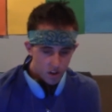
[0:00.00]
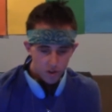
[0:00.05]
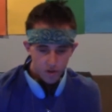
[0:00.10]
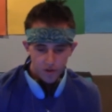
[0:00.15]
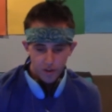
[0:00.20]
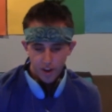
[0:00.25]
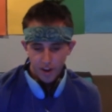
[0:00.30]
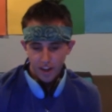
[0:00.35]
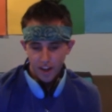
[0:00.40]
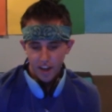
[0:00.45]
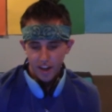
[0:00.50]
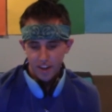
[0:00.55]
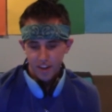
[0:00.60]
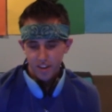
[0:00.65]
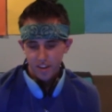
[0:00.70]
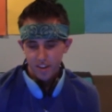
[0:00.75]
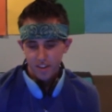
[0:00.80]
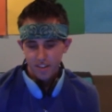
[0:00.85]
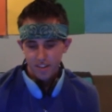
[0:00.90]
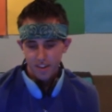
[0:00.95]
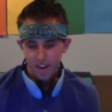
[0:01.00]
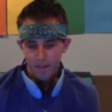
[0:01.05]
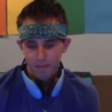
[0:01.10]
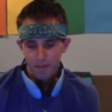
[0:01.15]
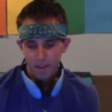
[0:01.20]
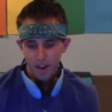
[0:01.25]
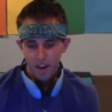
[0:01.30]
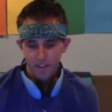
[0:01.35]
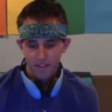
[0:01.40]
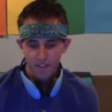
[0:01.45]
Drake, I couldn't
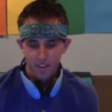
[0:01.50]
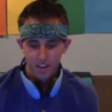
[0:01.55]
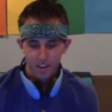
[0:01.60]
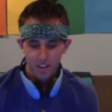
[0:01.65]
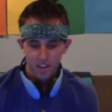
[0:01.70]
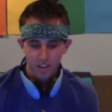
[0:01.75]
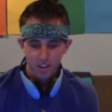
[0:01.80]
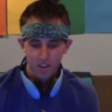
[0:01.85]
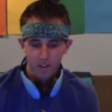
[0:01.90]
stop laughing.